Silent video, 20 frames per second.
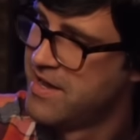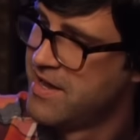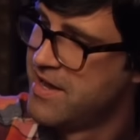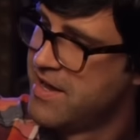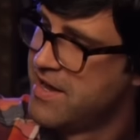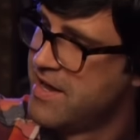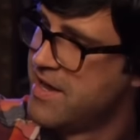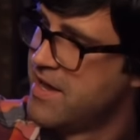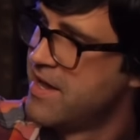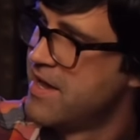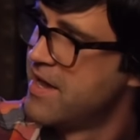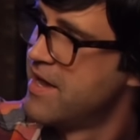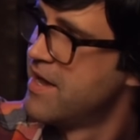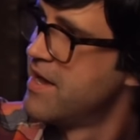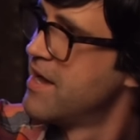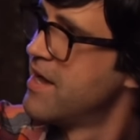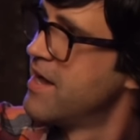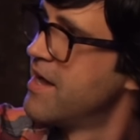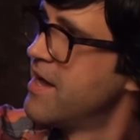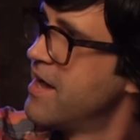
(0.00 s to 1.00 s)

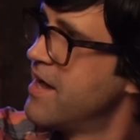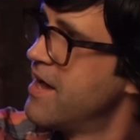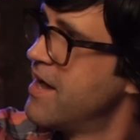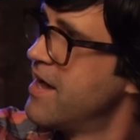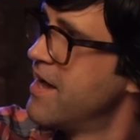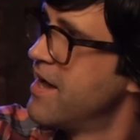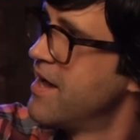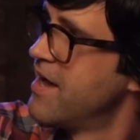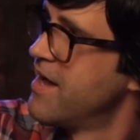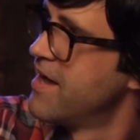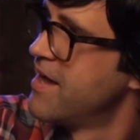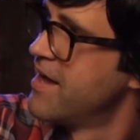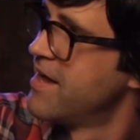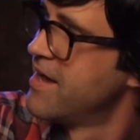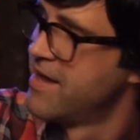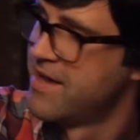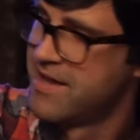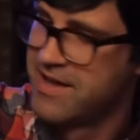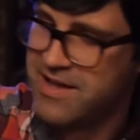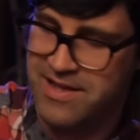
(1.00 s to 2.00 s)

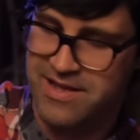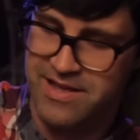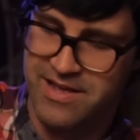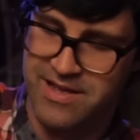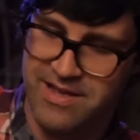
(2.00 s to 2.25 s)
No words are spoken by the person on screen.